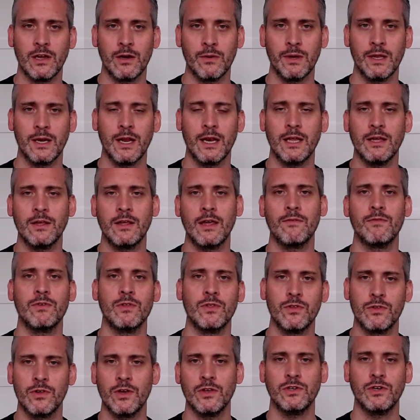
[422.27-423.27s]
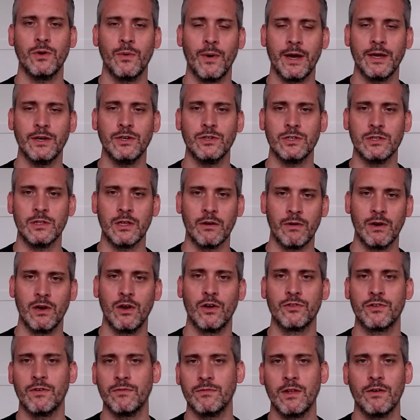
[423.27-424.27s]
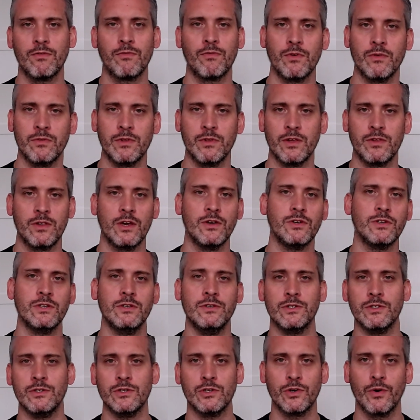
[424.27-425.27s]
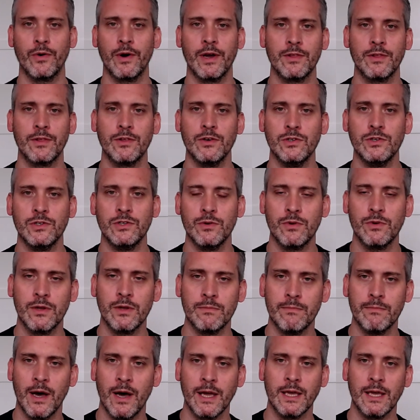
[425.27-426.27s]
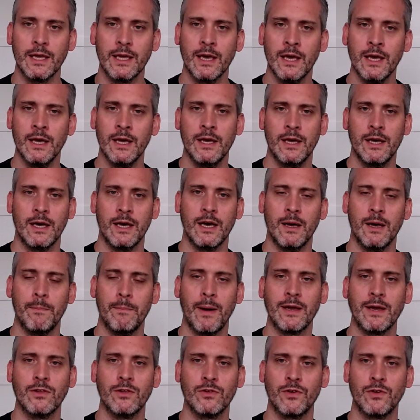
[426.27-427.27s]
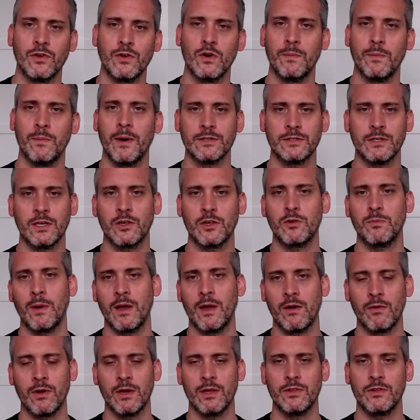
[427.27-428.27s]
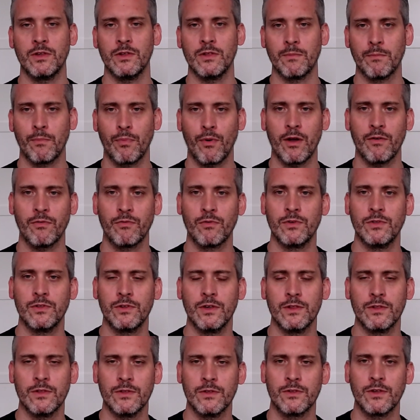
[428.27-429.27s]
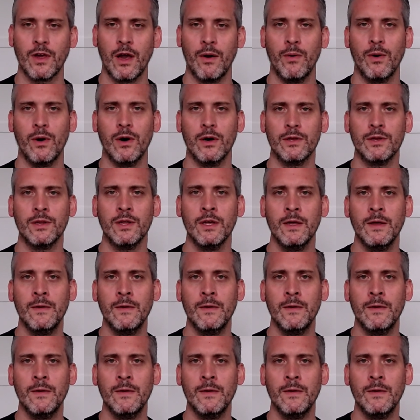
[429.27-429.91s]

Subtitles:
In any given situation there are lots of different decisions and choices you can make based on your past experiences and preferences and so on.